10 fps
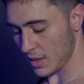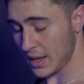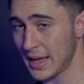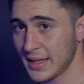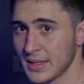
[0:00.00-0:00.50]

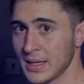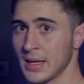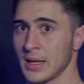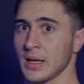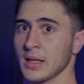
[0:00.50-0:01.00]
and
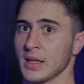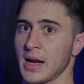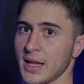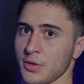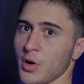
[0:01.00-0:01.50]

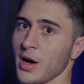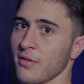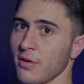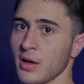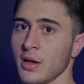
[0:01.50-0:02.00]
try to
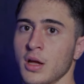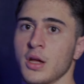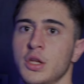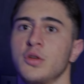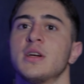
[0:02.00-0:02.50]
have
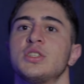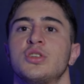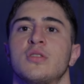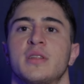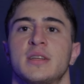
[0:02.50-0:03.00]
your
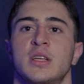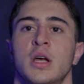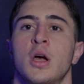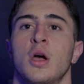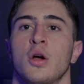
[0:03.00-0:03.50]
shoulders
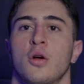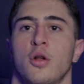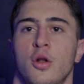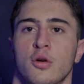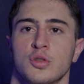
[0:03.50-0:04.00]

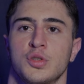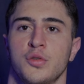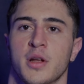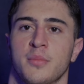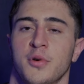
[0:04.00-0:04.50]
close to
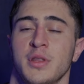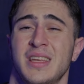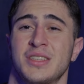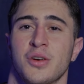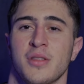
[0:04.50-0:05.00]
your
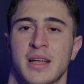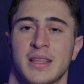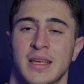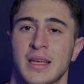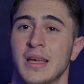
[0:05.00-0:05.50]
body so that
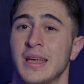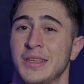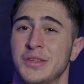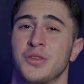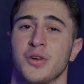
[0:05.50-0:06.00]

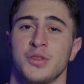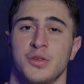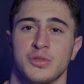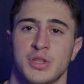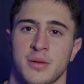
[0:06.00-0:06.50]
you don't
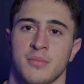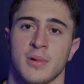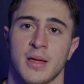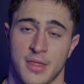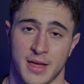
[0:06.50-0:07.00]
use them
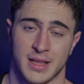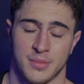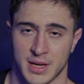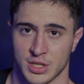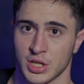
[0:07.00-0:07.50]
that
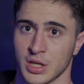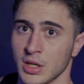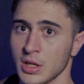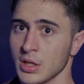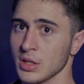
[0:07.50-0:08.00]
much.
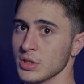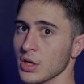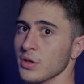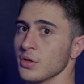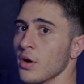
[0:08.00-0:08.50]

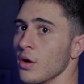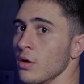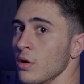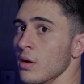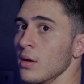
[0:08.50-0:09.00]
So you go
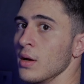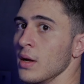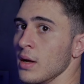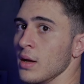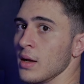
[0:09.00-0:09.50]

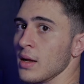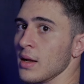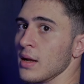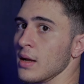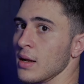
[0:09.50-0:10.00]

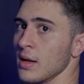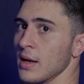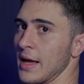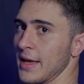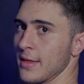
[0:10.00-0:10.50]

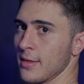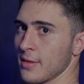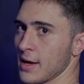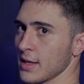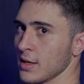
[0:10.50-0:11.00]
like
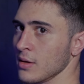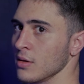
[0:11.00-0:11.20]
that.